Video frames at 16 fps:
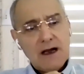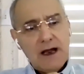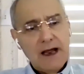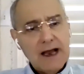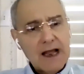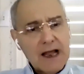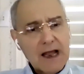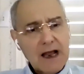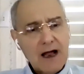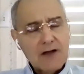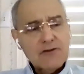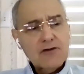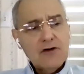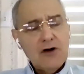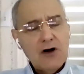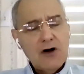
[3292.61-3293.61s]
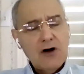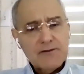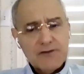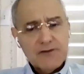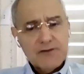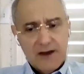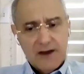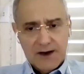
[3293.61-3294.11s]
a lot of
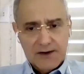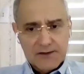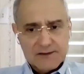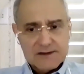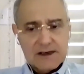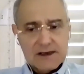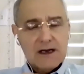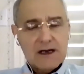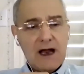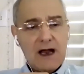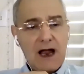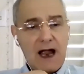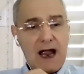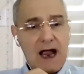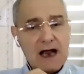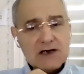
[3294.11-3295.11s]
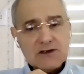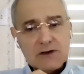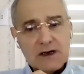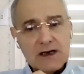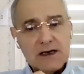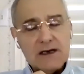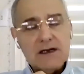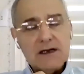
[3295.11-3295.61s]
things
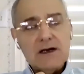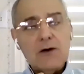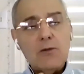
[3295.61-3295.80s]
actually,